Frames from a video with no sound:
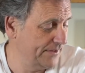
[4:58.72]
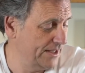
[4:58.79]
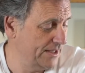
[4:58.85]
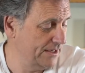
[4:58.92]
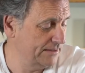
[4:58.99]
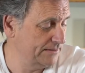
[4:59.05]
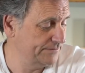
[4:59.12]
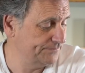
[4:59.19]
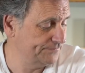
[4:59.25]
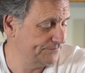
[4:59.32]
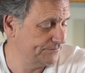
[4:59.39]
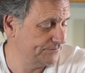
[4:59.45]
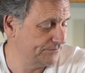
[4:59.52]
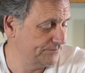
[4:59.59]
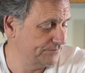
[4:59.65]

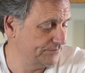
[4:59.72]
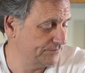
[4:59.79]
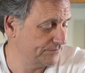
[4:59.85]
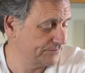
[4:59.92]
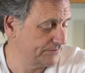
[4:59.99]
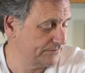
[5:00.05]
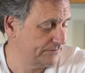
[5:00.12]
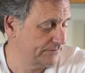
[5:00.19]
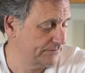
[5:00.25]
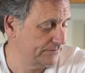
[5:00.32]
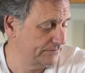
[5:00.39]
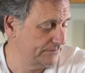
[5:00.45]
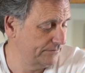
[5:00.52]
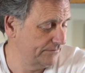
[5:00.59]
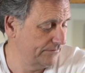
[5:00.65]

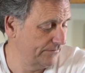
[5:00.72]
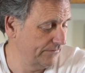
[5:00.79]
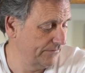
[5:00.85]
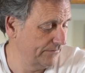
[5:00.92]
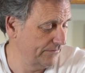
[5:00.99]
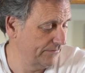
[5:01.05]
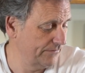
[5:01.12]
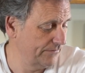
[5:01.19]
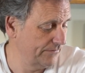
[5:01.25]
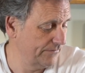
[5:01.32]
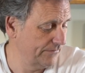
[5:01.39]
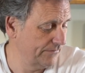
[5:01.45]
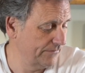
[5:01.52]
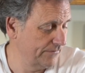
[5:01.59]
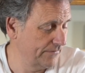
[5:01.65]
(silence)